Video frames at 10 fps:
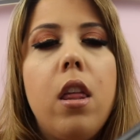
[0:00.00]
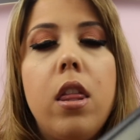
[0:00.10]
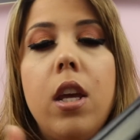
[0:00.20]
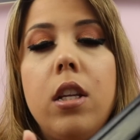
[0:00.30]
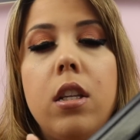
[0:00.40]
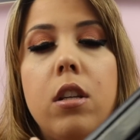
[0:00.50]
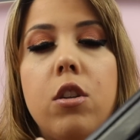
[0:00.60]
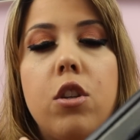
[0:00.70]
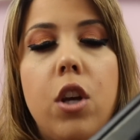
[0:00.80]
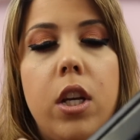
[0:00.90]
This is
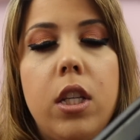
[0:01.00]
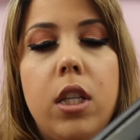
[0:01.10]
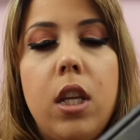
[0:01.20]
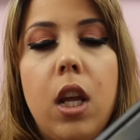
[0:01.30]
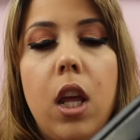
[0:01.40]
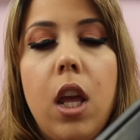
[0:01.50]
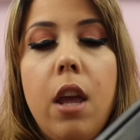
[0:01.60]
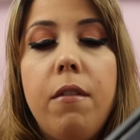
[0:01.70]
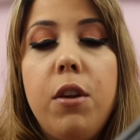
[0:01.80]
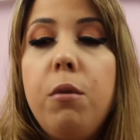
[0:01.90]
just,
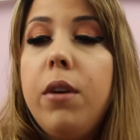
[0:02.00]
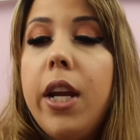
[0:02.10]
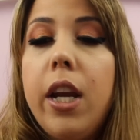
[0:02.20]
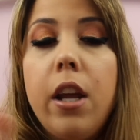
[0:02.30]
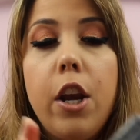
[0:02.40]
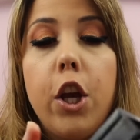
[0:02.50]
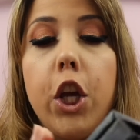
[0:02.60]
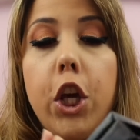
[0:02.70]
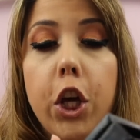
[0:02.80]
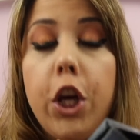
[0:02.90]
if you need a
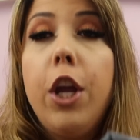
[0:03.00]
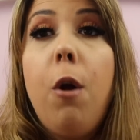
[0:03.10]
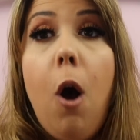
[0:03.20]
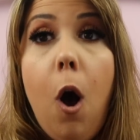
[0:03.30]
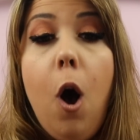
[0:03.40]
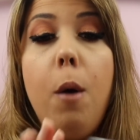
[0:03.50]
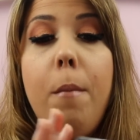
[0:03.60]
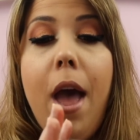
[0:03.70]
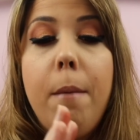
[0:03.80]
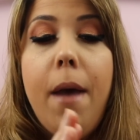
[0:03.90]
good all
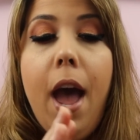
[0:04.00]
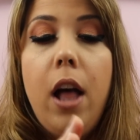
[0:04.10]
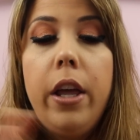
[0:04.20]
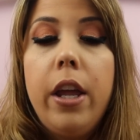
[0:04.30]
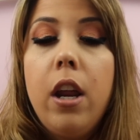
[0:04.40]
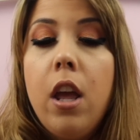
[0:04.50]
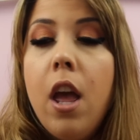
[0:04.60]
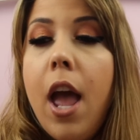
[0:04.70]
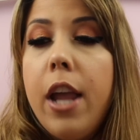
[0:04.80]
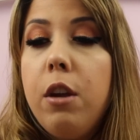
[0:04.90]
matte palette
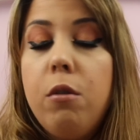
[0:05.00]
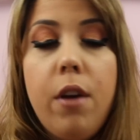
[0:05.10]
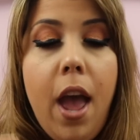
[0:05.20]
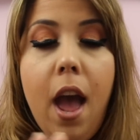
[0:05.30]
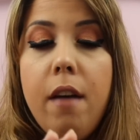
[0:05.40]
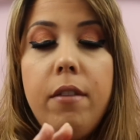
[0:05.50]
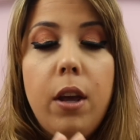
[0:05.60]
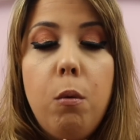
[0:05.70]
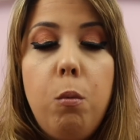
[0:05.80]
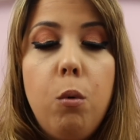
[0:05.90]
and you don't have
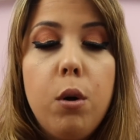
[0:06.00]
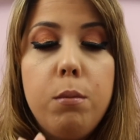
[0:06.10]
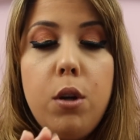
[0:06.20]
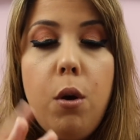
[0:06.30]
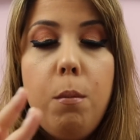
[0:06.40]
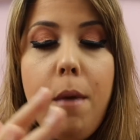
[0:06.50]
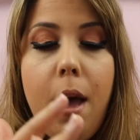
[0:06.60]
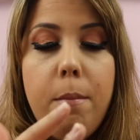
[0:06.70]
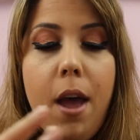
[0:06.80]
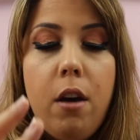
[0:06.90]
like a warm tone
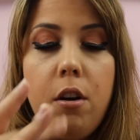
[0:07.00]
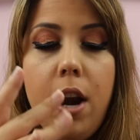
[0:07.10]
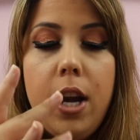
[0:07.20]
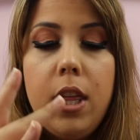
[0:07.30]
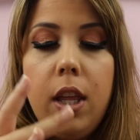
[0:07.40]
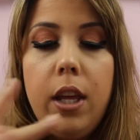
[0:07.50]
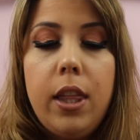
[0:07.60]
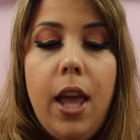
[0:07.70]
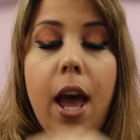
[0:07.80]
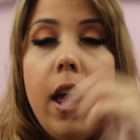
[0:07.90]
matte palette or anything
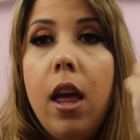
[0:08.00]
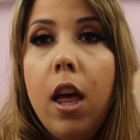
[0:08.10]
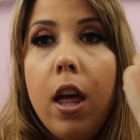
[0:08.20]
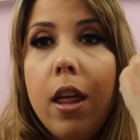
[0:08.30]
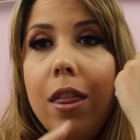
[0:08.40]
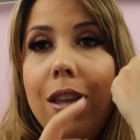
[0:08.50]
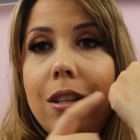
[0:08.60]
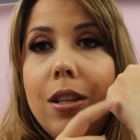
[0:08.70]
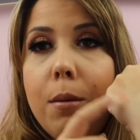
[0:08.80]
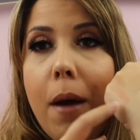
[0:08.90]
like that,
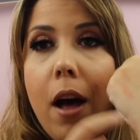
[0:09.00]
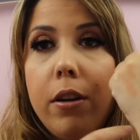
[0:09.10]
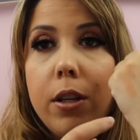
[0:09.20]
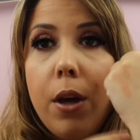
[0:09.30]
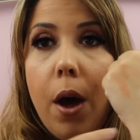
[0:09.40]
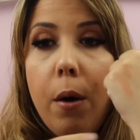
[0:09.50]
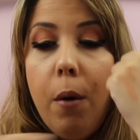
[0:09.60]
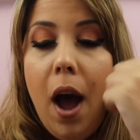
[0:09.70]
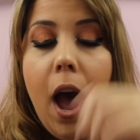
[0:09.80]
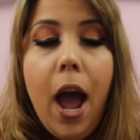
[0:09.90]
this is a palette to
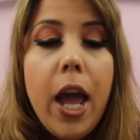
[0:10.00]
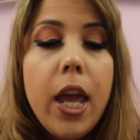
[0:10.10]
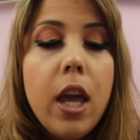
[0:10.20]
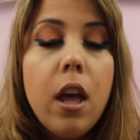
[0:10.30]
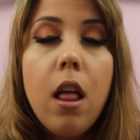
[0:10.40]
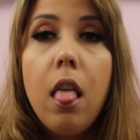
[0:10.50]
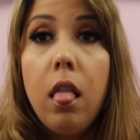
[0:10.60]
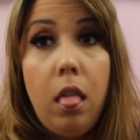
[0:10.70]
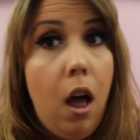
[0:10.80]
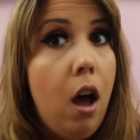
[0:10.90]
go. I
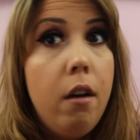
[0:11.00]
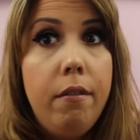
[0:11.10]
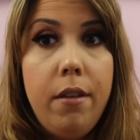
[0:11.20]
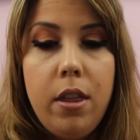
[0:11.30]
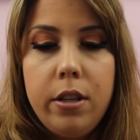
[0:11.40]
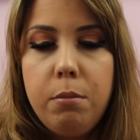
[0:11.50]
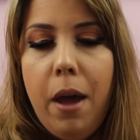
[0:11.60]
love this